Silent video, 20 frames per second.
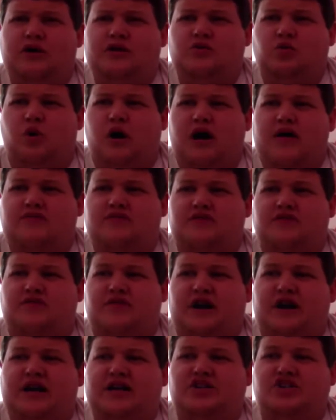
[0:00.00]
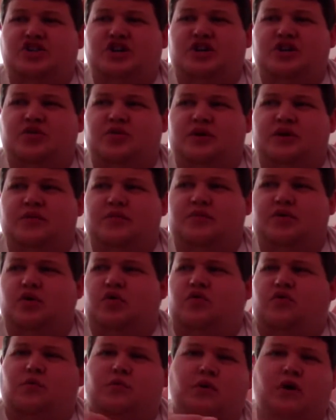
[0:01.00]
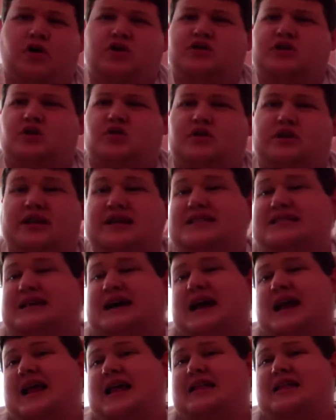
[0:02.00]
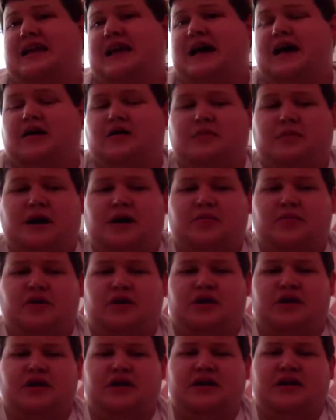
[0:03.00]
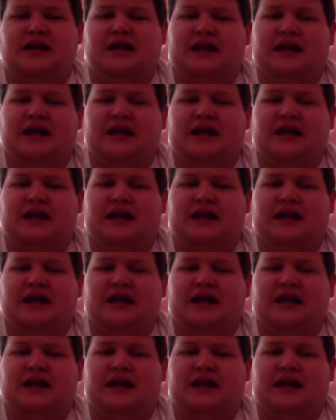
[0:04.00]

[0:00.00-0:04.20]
His wife's a very genuine and beautiful person on the inside and the out, in my opinion,